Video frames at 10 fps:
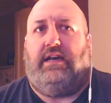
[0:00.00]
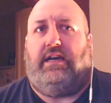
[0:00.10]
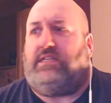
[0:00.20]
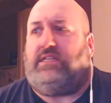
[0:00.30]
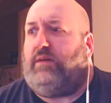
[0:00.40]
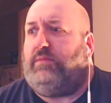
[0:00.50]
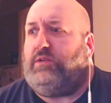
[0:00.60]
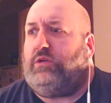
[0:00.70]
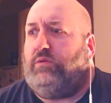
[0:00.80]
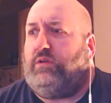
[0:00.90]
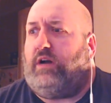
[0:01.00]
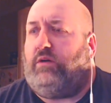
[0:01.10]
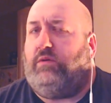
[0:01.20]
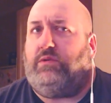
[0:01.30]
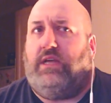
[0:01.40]
sub and scored
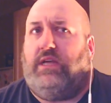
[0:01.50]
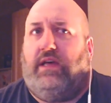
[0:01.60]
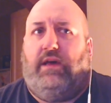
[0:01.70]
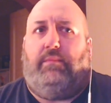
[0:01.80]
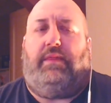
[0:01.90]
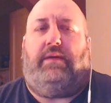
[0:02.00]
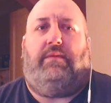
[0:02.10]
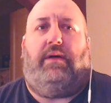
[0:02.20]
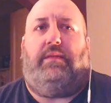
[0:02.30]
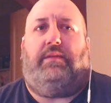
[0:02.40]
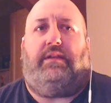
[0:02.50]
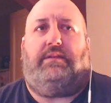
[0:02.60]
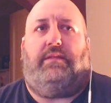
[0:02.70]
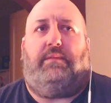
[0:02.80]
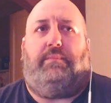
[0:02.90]
goals. But then
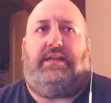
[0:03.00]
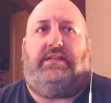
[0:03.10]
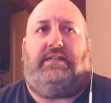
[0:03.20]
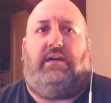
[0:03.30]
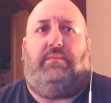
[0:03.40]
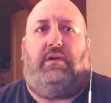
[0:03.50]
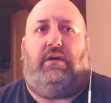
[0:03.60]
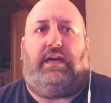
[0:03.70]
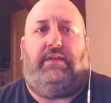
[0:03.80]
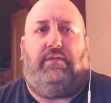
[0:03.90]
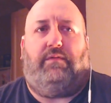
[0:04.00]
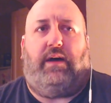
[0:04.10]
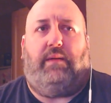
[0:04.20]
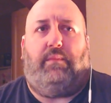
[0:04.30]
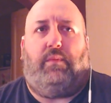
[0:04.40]
the best example I give of
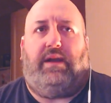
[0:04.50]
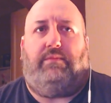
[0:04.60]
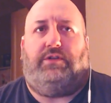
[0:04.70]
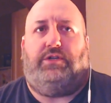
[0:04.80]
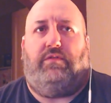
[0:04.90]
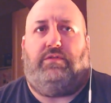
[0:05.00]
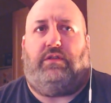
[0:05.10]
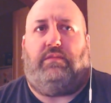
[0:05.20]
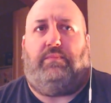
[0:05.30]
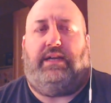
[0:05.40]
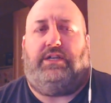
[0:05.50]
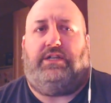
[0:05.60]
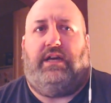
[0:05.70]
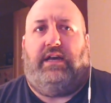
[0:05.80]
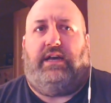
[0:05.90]
when Giroud's on the
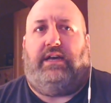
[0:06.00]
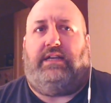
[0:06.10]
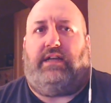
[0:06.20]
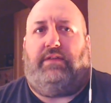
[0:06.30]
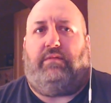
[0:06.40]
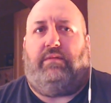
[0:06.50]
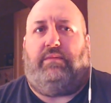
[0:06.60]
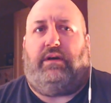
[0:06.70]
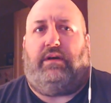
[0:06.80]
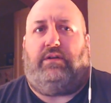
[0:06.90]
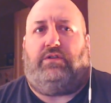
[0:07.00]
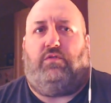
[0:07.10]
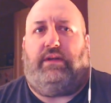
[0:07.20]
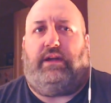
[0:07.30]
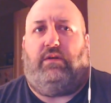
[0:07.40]
pitch is, I think we were
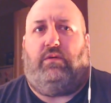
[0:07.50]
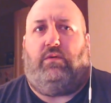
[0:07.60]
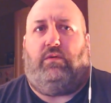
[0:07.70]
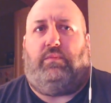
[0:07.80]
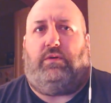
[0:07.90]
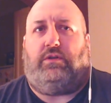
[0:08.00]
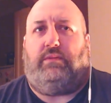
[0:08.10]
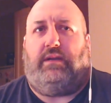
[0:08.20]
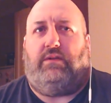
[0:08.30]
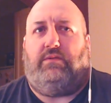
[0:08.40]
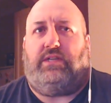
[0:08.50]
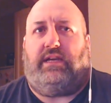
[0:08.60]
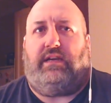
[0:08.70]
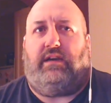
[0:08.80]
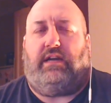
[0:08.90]
drawing or possibly
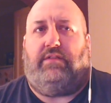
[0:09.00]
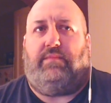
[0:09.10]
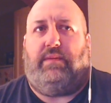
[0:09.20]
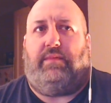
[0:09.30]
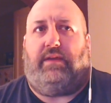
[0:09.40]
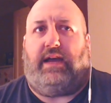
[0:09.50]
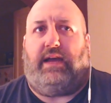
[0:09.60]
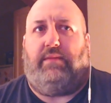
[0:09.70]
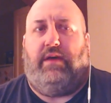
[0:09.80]
losing. I can never remember the game,